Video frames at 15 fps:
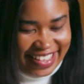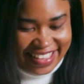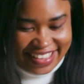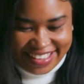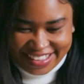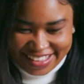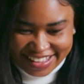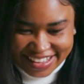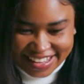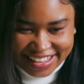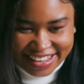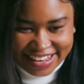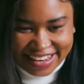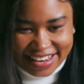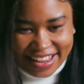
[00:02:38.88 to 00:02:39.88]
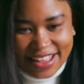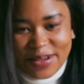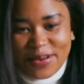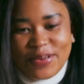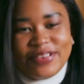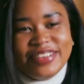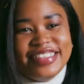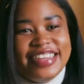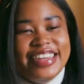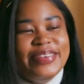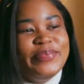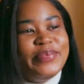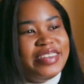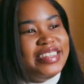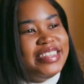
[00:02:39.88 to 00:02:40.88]
yeah, a whole
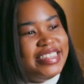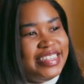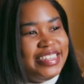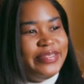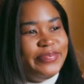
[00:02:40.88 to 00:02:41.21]
celebrity